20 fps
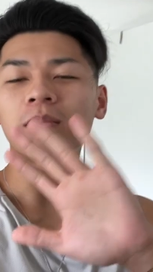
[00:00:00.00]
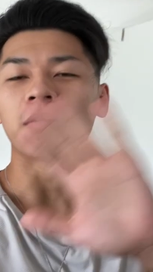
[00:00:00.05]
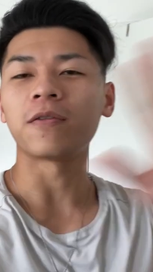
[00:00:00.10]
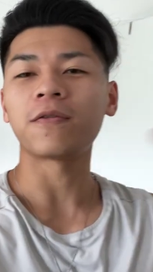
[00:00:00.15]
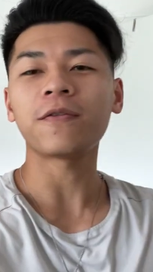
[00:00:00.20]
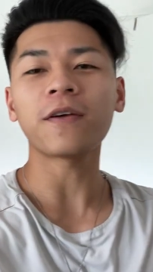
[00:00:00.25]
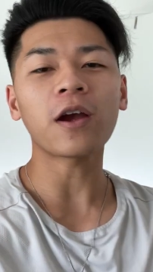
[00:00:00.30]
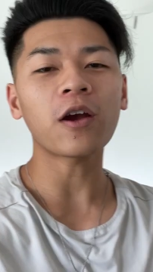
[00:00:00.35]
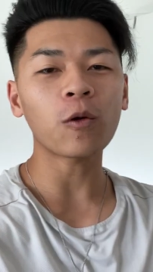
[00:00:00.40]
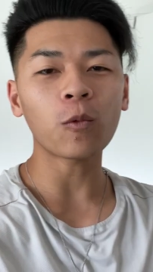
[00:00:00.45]
But
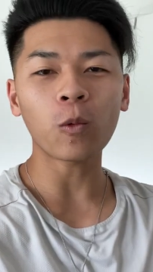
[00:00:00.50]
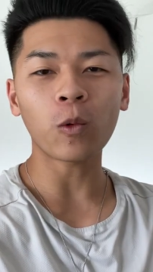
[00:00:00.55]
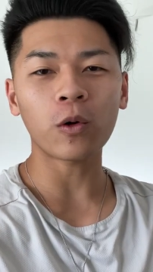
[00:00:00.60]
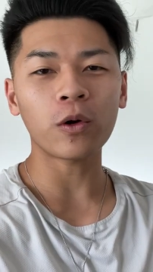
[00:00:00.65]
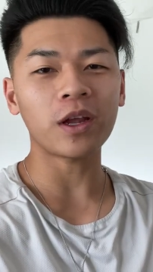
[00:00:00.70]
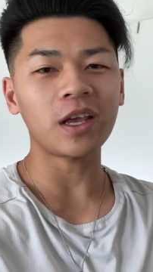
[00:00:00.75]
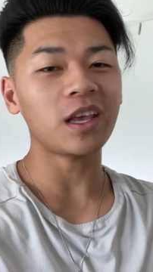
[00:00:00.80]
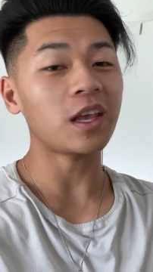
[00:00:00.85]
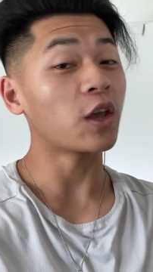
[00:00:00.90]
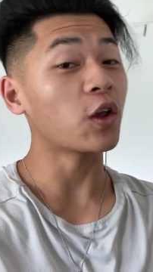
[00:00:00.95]
fair
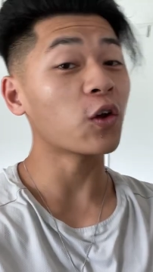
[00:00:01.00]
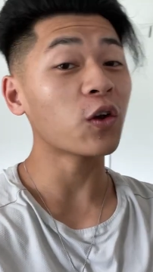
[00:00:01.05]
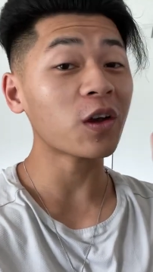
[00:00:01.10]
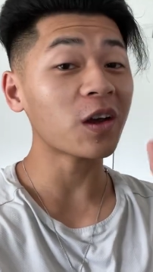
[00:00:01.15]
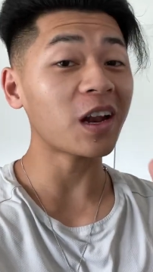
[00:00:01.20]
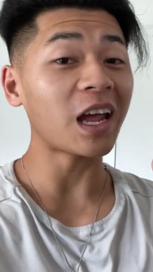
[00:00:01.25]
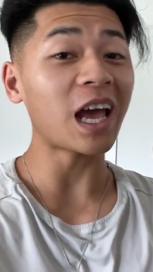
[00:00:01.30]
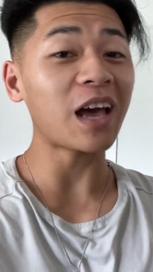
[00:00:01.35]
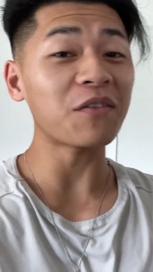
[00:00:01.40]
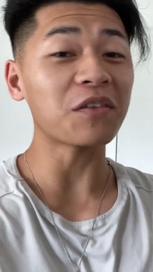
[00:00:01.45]
warning, you're
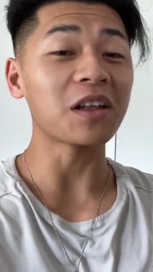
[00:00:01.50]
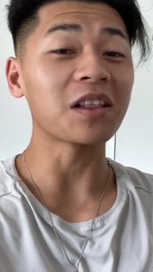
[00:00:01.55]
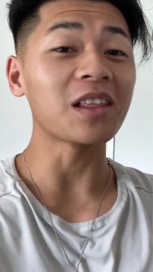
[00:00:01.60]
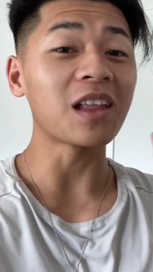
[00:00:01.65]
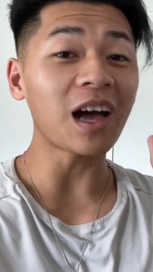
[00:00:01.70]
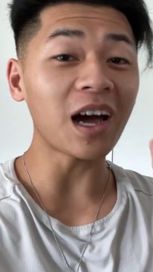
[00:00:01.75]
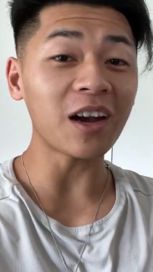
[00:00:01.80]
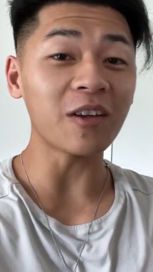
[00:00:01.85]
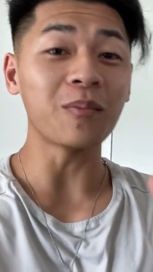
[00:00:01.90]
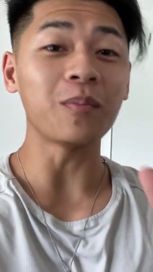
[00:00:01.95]
gonna have a
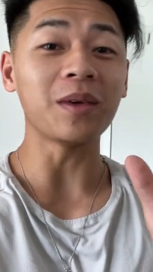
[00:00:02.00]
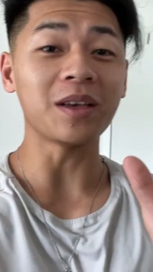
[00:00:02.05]
lot of